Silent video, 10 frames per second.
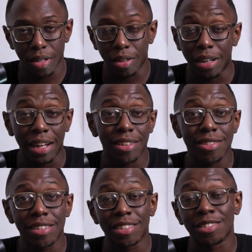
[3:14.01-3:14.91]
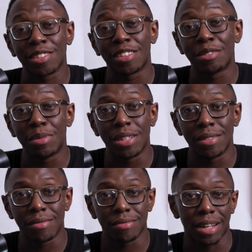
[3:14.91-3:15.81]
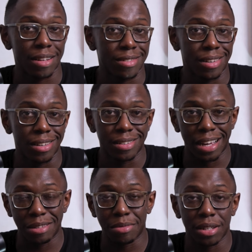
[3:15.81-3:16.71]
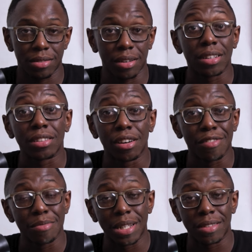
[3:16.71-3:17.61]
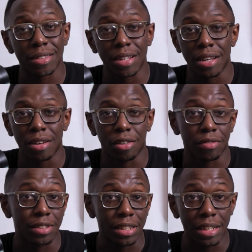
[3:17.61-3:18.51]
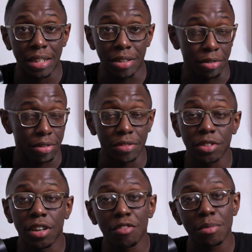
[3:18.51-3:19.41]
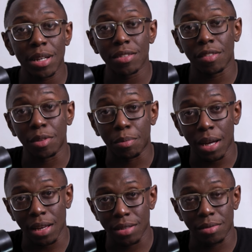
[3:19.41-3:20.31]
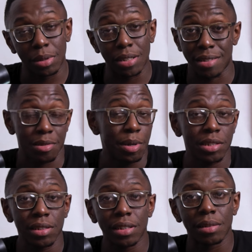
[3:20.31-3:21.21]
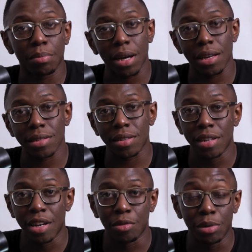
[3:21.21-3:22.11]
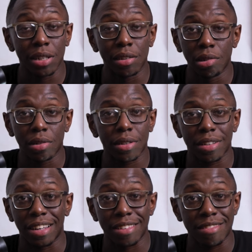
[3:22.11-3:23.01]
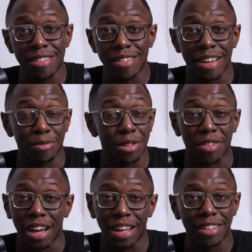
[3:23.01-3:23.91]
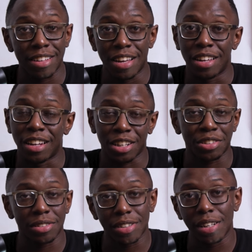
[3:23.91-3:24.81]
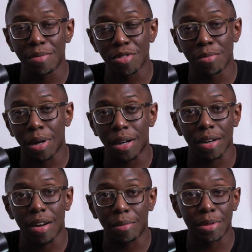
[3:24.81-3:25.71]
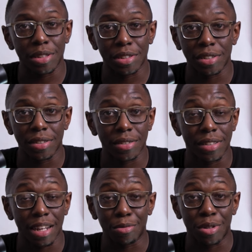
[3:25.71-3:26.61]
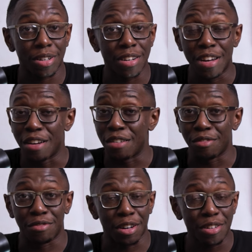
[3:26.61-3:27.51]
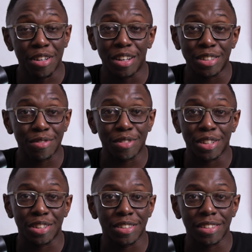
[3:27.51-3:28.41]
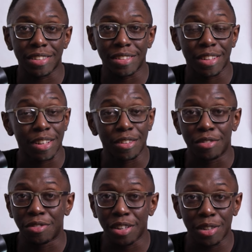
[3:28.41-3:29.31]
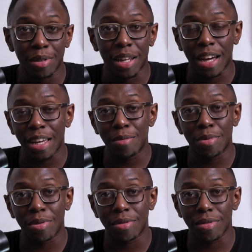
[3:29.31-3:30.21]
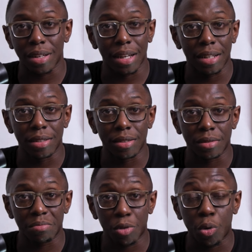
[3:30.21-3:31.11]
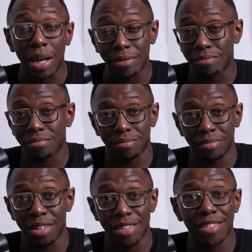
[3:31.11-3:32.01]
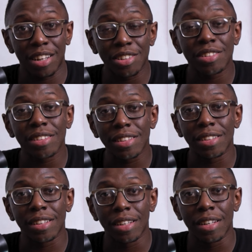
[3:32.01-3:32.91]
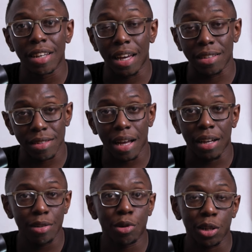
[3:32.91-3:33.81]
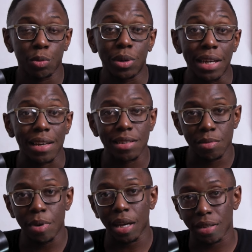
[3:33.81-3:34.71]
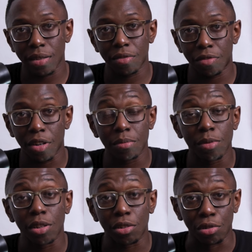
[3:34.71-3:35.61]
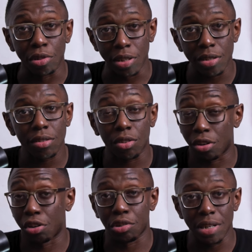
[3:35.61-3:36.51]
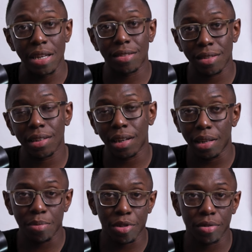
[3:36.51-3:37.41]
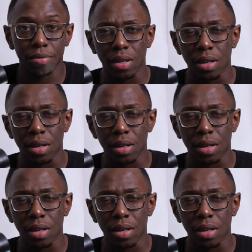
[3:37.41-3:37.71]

Now, that doesn't necessarily mean that it's an indictment on the government of the day or even governments of the past, because especially in the past, we can look and see that we've had national Calypso Monarch competitions that were very controversial, filled with hype, and quite essentially exactly what we expect from good or great Calypso.